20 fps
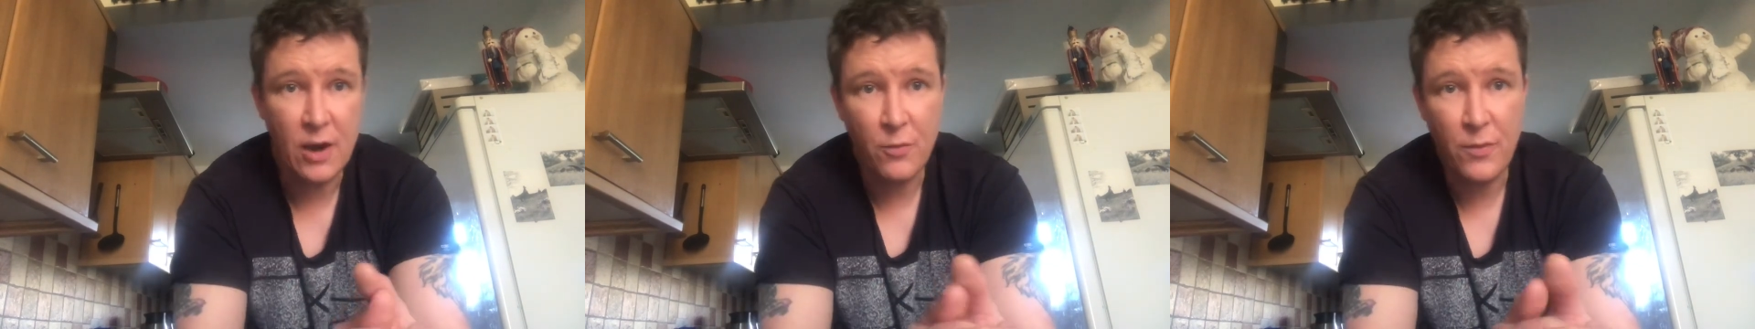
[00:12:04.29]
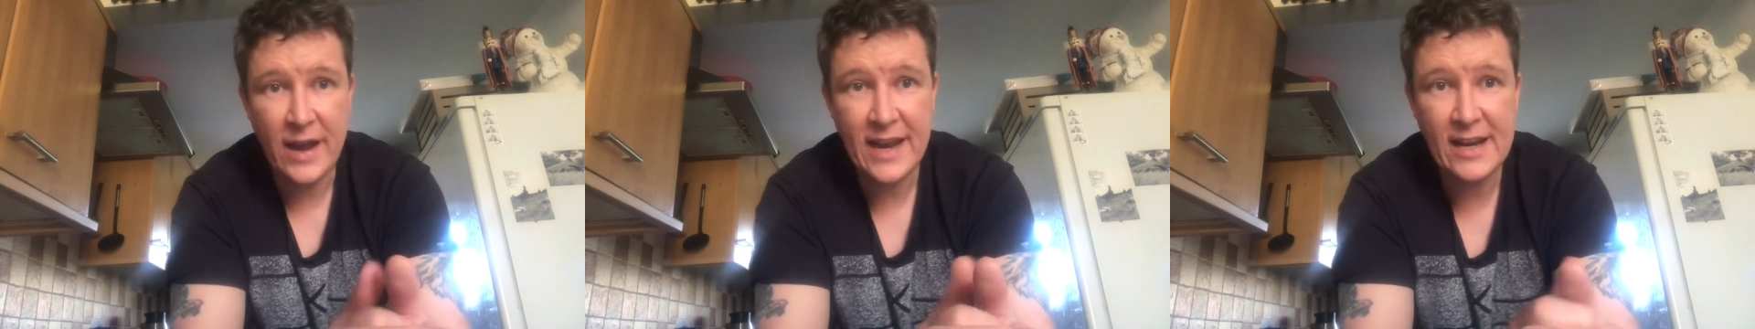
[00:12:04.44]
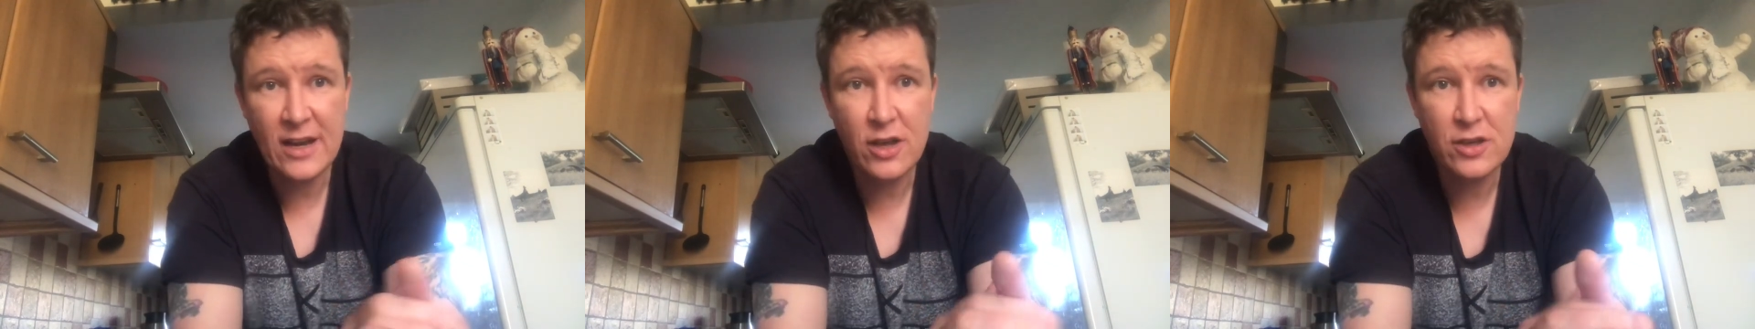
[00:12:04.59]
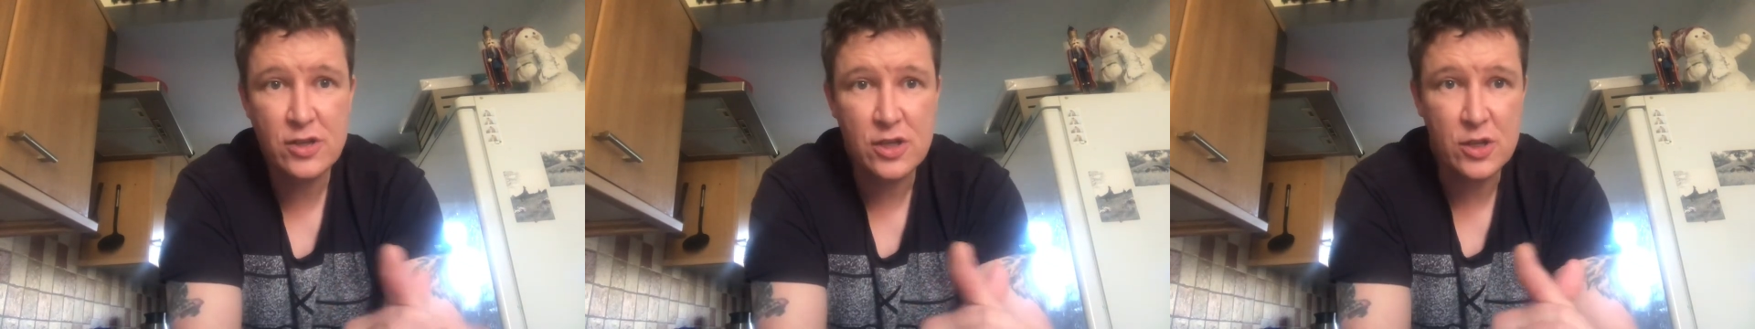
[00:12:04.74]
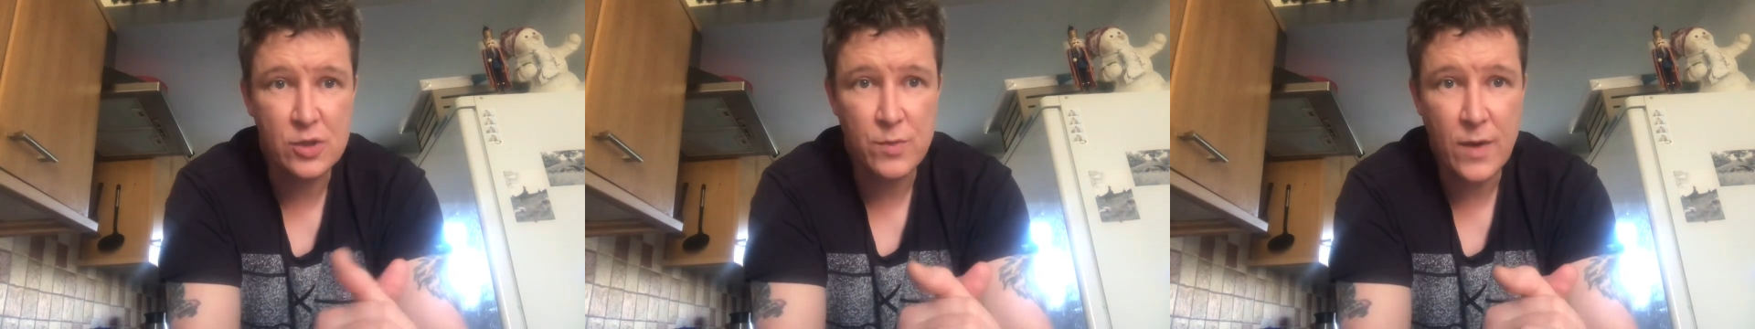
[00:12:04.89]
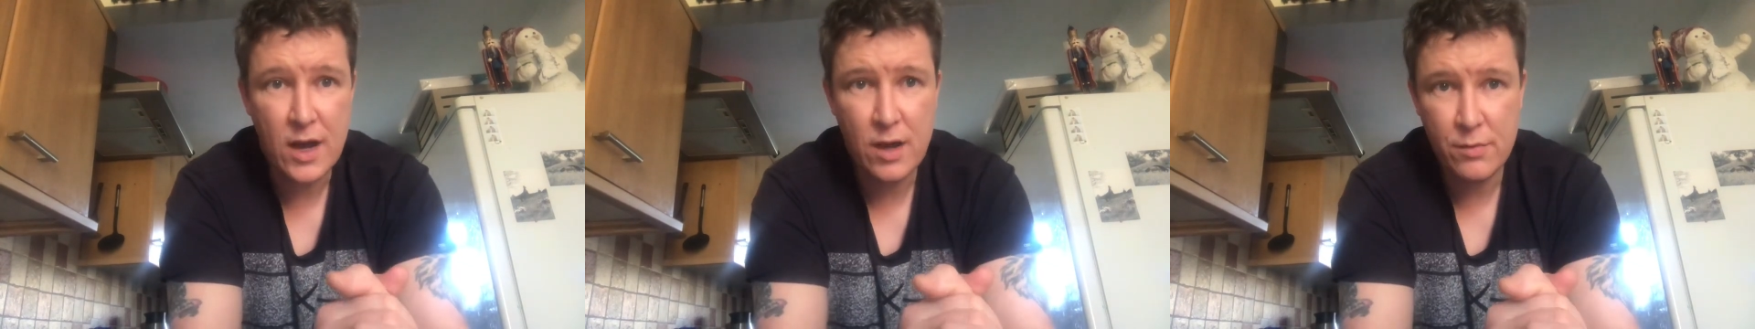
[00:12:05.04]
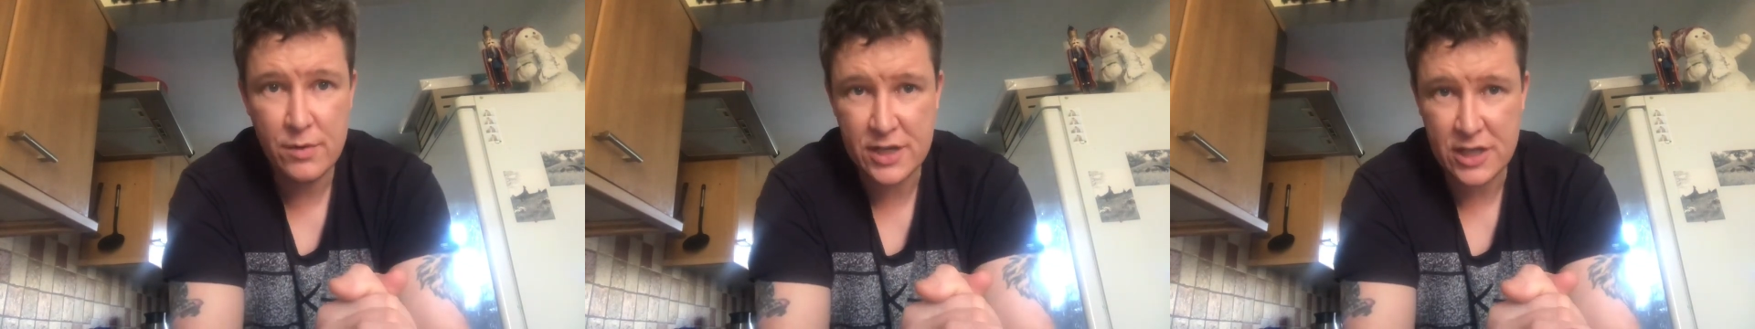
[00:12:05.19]
weight loss as
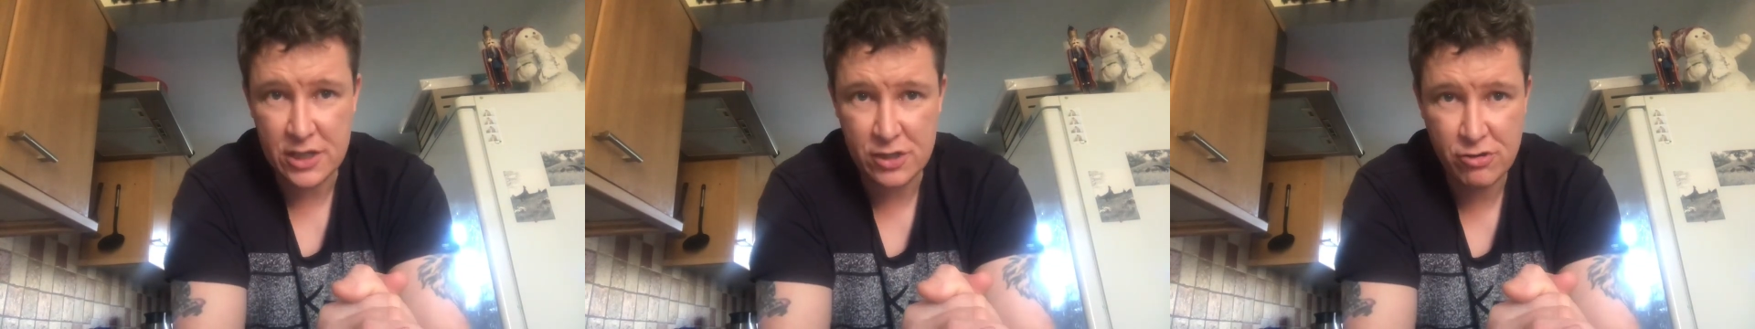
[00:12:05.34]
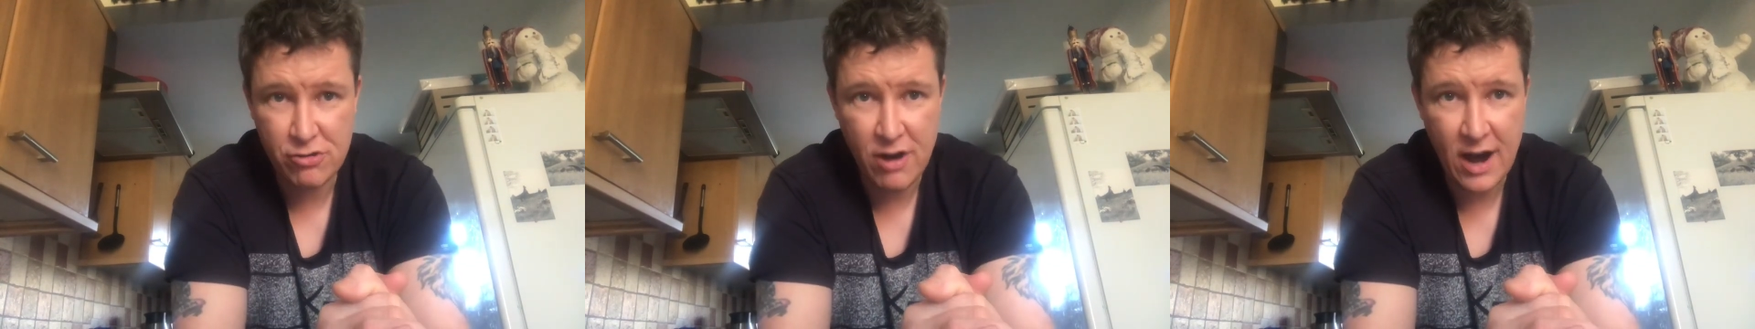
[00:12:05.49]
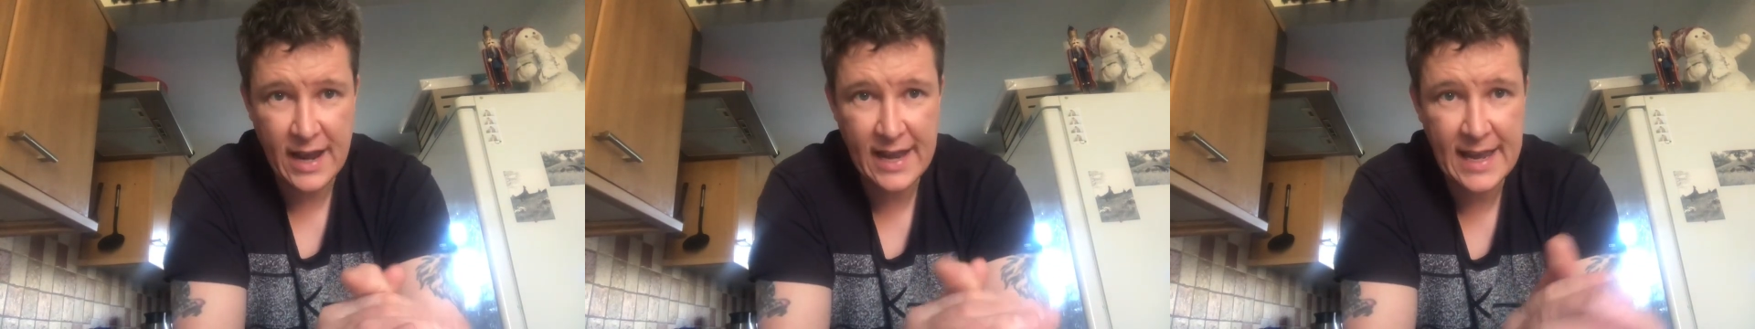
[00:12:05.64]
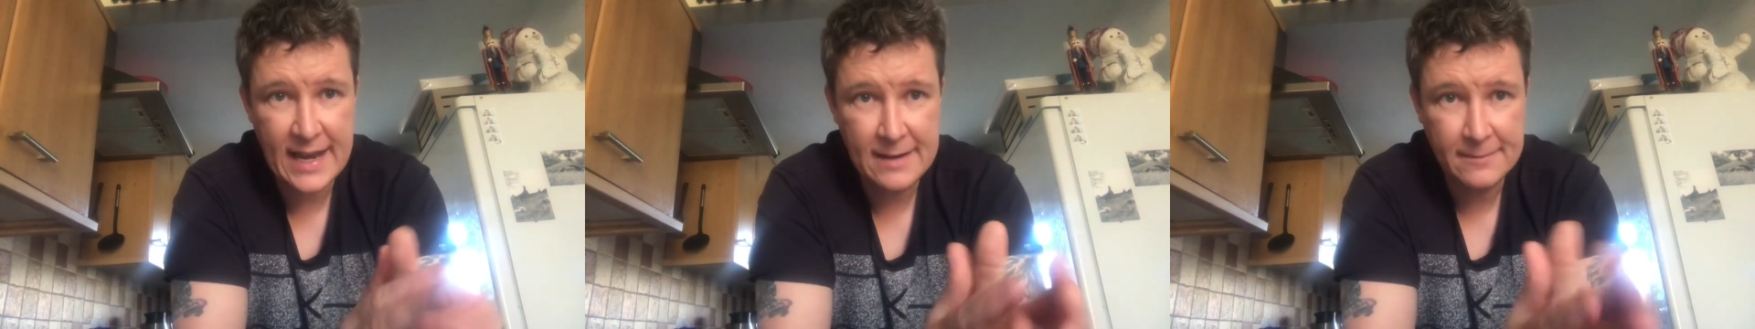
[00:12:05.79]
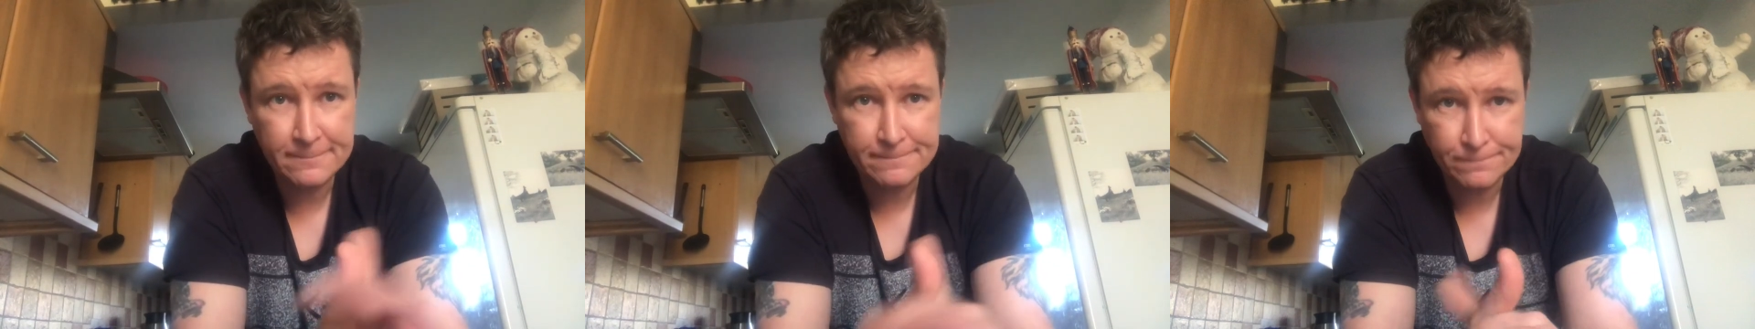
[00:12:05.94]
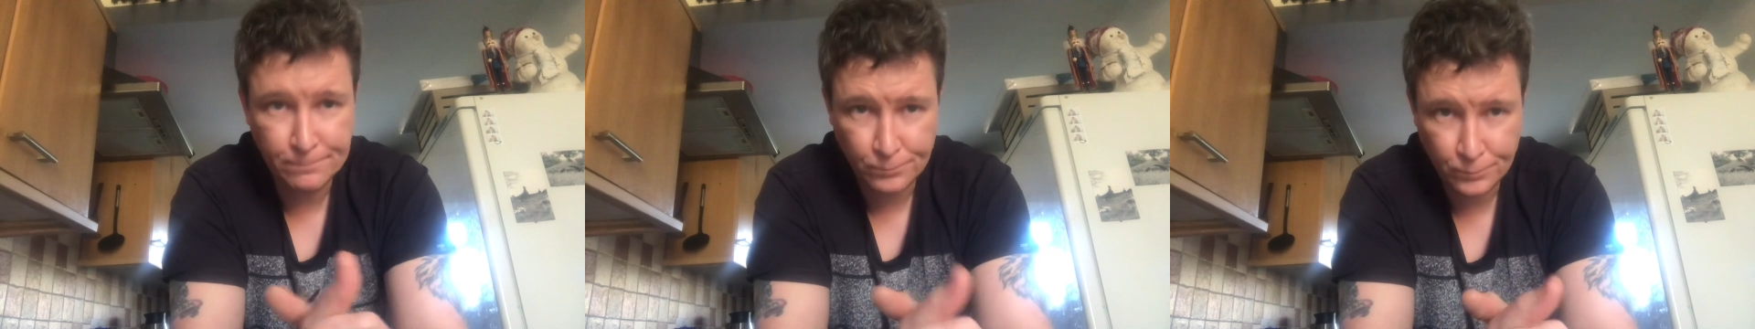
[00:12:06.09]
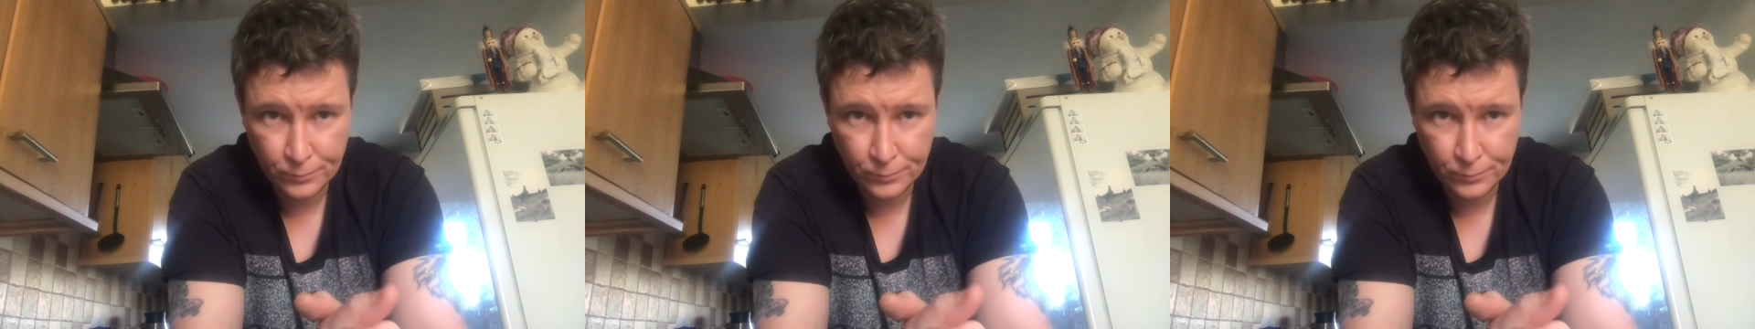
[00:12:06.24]
well, which is cracking.